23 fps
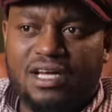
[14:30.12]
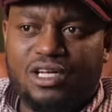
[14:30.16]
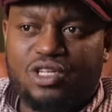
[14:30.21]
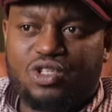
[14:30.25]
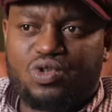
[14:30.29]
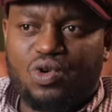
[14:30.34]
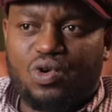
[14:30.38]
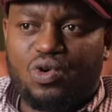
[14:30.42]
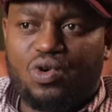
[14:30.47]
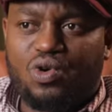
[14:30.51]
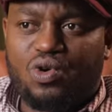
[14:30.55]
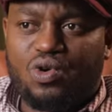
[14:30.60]

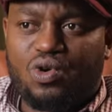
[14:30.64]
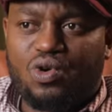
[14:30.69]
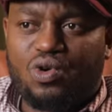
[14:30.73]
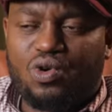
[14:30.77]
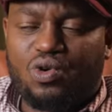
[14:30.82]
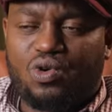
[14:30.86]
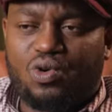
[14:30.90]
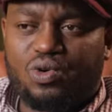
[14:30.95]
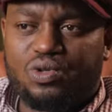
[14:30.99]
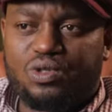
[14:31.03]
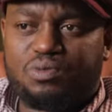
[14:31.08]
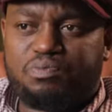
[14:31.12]
So,
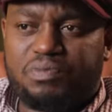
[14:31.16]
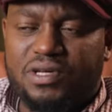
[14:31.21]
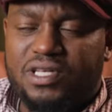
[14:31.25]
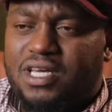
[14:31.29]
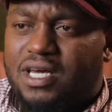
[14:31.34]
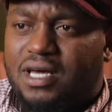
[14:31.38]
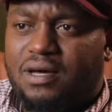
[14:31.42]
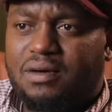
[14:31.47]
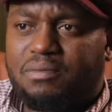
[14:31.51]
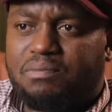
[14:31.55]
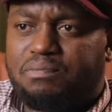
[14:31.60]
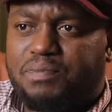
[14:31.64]
because
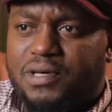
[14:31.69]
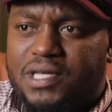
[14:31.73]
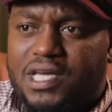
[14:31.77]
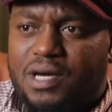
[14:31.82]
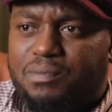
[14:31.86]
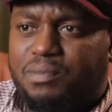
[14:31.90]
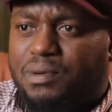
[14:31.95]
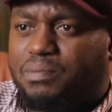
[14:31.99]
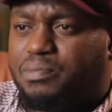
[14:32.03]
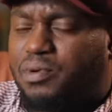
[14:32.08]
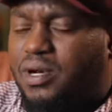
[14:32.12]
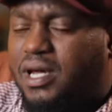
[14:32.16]
Pinye
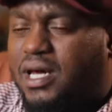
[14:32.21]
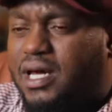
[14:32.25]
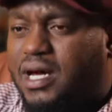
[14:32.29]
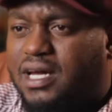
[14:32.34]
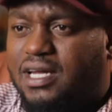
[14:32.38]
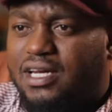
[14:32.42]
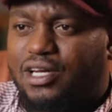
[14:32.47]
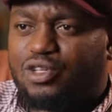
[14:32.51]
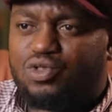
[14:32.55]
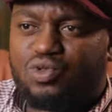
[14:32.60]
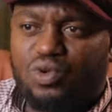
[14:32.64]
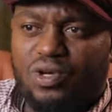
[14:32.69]
people like
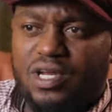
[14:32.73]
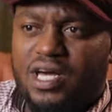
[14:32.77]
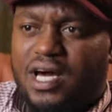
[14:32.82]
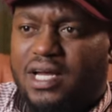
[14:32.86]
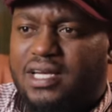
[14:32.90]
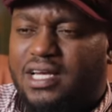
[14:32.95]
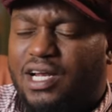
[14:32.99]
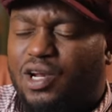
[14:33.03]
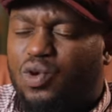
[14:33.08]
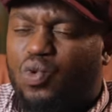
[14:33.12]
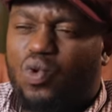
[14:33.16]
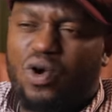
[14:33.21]
akina
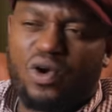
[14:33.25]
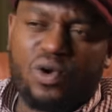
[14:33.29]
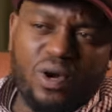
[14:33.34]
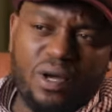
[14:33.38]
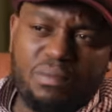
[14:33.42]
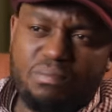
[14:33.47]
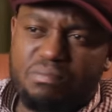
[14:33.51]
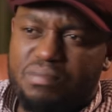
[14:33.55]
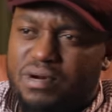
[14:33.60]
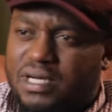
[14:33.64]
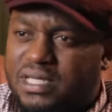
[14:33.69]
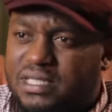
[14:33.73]
Juliani alikuwa no
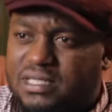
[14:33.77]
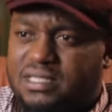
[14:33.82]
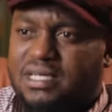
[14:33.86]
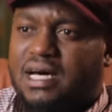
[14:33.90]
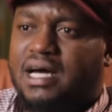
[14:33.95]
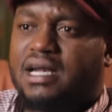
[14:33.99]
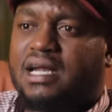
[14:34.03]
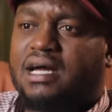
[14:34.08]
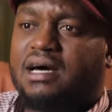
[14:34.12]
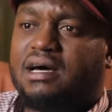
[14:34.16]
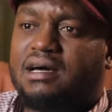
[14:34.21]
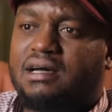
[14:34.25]
embrace
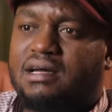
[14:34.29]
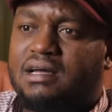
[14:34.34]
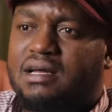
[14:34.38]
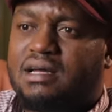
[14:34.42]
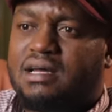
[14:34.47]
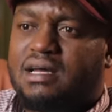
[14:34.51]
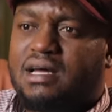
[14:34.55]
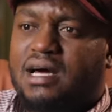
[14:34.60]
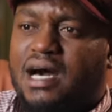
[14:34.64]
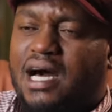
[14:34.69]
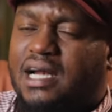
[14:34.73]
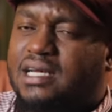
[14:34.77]
sana.
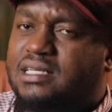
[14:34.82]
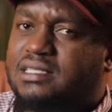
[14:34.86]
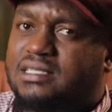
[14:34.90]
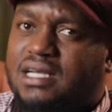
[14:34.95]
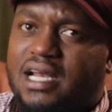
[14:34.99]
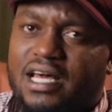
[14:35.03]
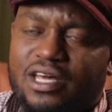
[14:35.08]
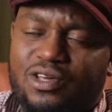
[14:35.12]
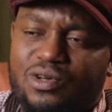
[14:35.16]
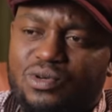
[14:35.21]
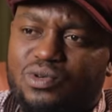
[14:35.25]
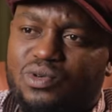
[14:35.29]
And he's
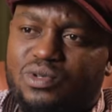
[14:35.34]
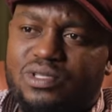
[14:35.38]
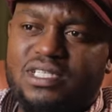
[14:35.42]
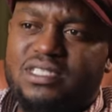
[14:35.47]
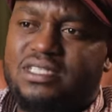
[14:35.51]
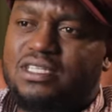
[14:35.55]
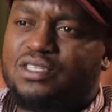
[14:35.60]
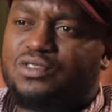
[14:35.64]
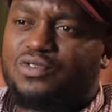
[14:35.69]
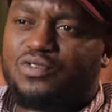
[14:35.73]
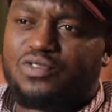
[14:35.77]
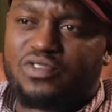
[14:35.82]
like, you know,
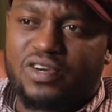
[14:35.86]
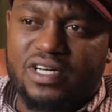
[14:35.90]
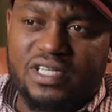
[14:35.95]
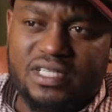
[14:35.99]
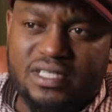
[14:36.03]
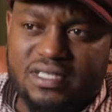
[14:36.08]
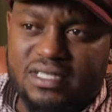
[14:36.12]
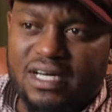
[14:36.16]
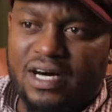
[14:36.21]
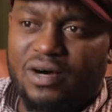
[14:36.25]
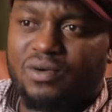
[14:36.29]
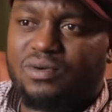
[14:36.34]
this is fresh
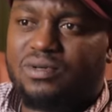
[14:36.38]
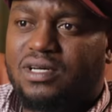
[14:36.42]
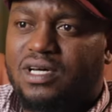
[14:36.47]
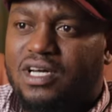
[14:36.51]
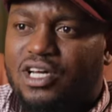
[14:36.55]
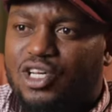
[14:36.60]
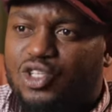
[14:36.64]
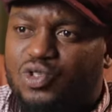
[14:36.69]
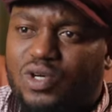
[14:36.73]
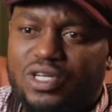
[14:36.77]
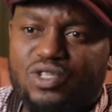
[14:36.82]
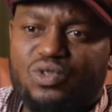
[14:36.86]
sound.
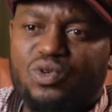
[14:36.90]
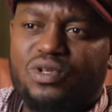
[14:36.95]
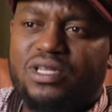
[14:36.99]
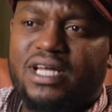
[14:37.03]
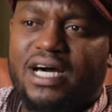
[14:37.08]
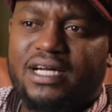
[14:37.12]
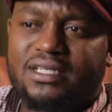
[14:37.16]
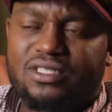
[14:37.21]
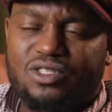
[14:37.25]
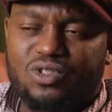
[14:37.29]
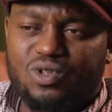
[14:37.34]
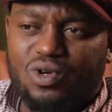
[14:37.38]
So I saw
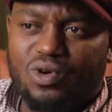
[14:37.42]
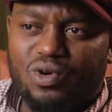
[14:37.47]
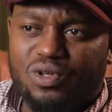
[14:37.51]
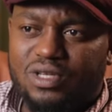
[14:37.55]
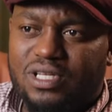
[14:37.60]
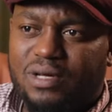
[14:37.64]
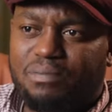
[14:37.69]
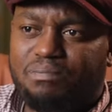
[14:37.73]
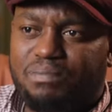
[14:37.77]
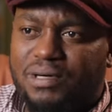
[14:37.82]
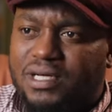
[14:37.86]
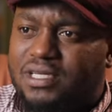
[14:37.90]
that song on
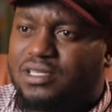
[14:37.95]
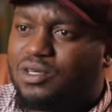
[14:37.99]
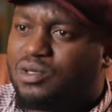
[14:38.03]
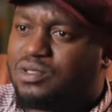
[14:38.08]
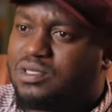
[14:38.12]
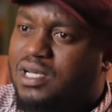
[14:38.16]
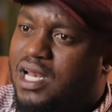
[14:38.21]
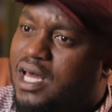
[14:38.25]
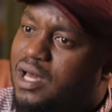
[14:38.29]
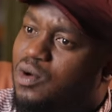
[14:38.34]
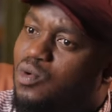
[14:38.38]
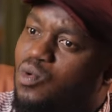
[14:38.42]
the beat. I
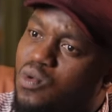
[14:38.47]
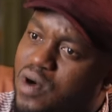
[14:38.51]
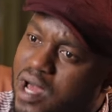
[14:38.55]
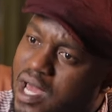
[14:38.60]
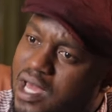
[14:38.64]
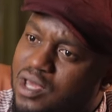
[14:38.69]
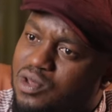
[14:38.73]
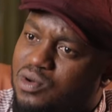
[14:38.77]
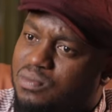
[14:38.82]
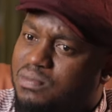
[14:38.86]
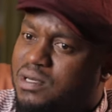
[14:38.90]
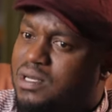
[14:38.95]
was like,
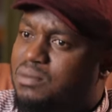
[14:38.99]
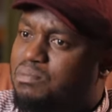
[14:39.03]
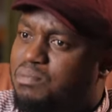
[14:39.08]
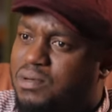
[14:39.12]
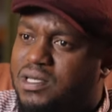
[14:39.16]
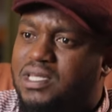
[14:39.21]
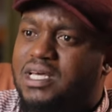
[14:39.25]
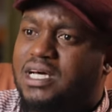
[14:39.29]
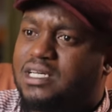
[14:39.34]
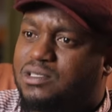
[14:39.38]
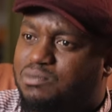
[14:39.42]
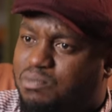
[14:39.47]
wait, you mean
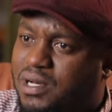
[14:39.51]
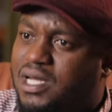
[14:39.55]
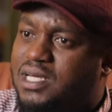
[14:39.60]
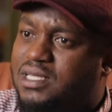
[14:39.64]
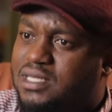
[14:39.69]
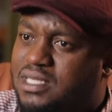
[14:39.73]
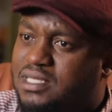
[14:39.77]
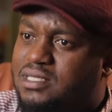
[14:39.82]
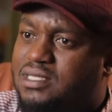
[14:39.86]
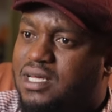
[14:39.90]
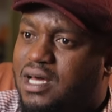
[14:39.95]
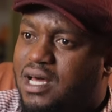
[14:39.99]
Pinye has played
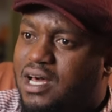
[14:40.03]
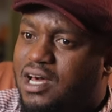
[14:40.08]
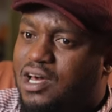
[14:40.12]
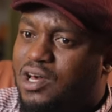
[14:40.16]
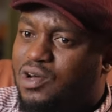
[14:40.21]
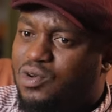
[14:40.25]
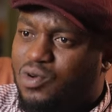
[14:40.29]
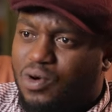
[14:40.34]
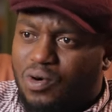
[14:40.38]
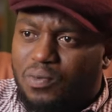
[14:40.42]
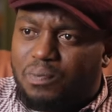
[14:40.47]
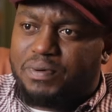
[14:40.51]
this?
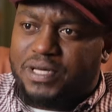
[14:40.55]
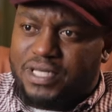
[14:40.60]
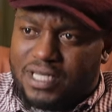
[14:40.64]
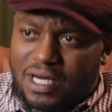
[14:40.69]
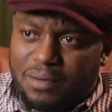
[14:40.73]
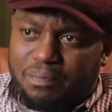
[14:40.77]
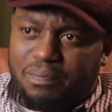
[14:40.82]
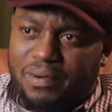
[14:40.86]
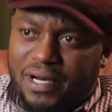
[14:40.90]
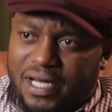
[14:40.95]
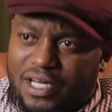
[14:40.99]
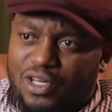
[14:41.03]
You know,
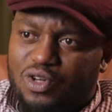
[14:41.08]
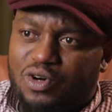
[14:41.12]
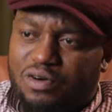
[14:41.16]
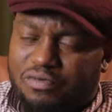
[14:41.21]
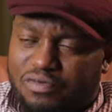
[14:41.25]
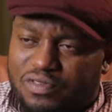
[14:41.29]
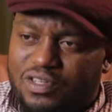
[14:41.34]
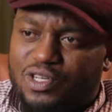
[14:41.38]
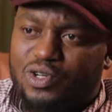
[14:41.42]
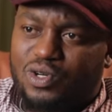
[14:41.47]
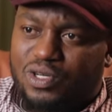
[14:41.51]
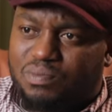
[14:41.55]
Pinye playing your
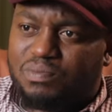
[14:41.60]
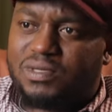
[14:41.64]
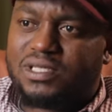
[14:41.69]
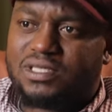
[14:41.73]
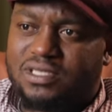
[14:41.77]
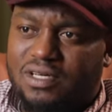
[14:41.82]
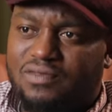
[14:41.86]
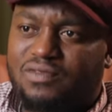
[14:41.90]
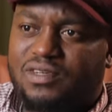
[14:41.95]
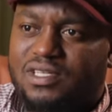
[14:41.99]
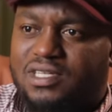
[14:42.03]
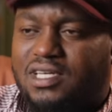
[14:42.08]
video, it means
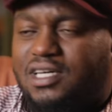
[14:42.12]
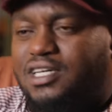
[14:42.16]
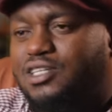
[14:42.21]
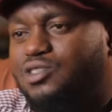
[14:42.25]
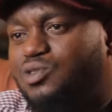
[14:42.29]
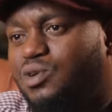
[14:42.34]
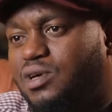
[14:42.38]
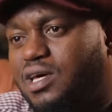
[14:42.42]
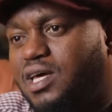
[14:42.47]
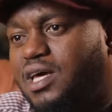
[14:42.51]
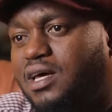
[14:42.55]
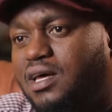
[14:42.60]
everything is
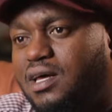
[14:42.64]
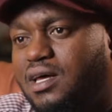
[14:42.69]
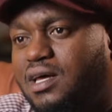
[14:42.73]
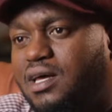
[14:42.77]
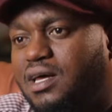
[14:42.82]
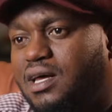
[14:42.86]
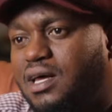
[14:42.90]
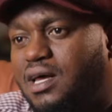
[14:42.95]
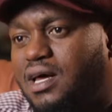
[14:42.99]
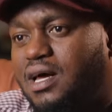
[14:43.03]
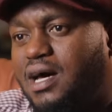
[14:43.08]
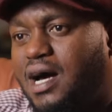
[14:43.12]
okay.
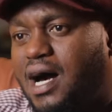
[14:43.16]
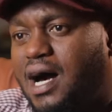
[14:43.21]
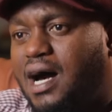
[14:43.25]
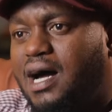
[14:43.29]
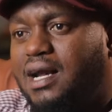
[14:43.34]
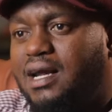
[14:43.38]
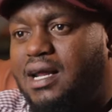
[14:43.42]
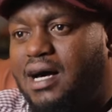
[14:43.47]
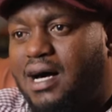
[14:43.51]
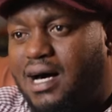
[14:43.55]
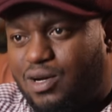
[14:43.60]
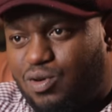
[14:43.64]

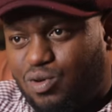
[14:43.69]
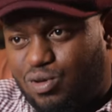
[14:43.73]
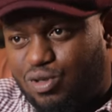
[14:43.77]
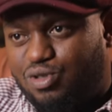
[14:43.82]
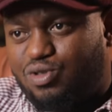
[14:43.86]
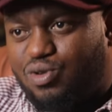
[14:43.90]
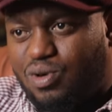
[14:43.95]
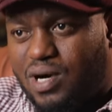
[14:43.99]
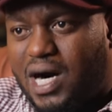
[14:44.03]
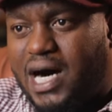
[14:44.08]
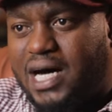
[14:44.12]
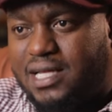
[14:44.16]
And
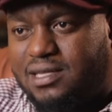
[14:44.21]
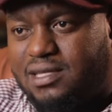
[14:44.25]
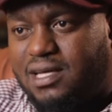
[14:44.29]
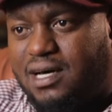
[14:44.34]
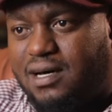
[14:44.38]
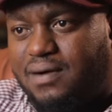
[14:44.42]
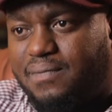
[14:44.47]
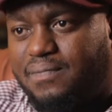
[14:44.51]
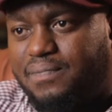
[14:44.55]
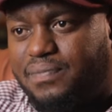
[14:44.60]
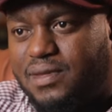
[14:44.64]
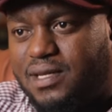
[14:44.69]
also Arthur.
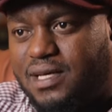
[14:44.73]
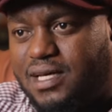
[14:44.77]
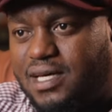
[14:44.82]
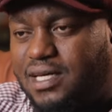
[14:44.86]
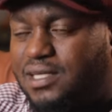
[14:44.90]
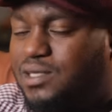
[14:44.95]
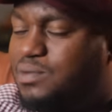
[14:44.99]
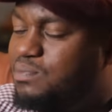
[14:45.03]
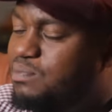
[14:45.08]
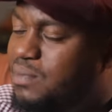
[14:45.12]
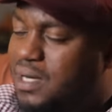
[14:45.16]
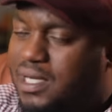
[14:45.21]

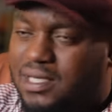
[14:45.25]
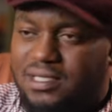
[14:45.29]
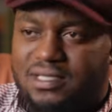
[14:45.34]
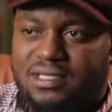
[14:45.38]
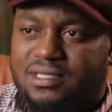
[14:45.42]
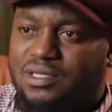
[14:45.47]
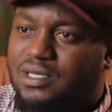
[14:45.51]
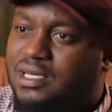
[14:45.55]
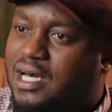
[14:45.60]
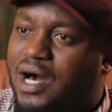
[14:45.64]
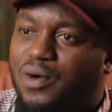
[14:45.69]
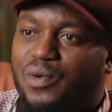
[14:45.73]
It meant
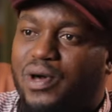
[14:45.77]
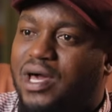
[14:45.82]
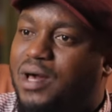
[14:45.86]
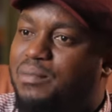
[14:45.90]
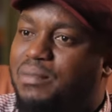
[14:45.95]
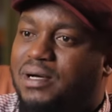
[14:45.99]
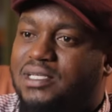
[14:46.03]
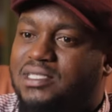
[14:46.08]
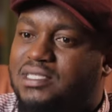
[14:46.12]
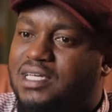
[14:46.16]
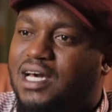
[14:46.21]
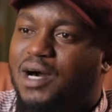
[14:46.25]
awe
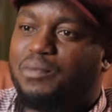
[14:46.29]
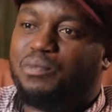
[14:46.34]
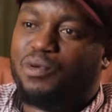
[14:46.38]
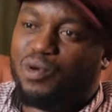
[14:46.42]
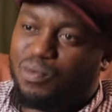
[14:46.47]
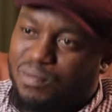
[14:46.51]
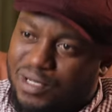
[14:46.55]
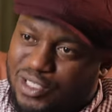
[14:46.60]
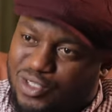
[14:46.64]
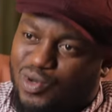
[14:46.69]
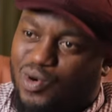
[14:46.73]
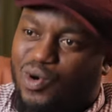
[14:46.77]
basi hapo
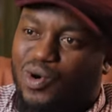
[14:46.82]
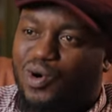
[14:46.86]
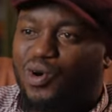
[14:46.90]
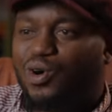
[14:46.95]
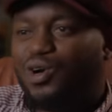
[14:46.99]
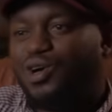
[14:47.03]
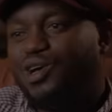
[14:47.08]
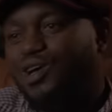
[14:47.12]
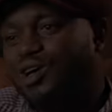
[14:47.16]
umescore.